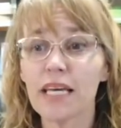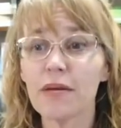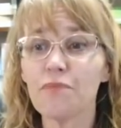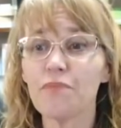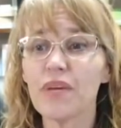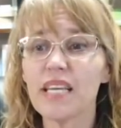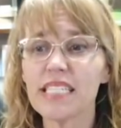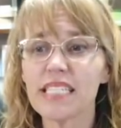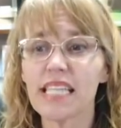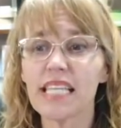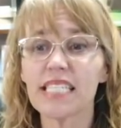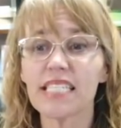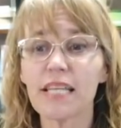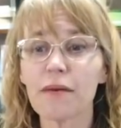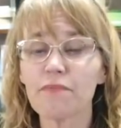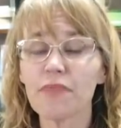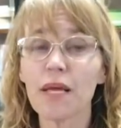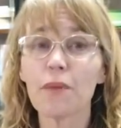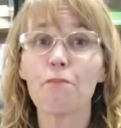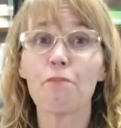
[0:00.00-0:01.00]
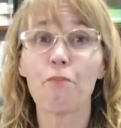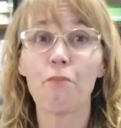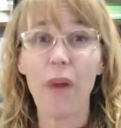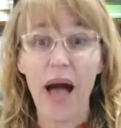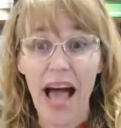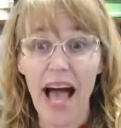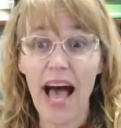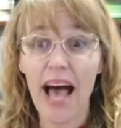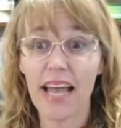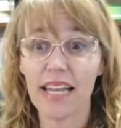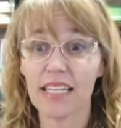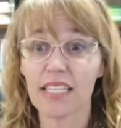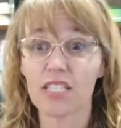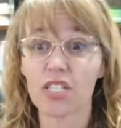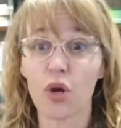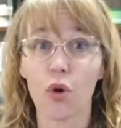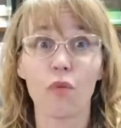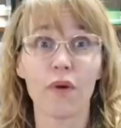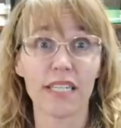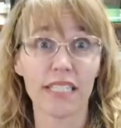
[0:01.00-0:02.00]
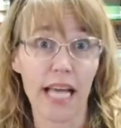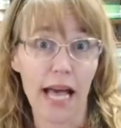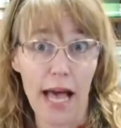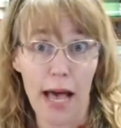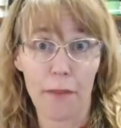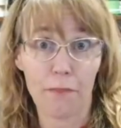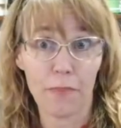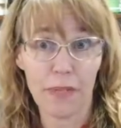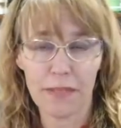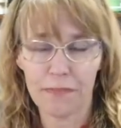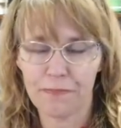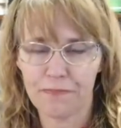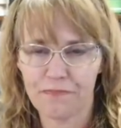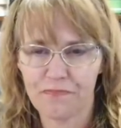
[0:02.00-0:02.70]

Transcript: it means that something bad is going to happen.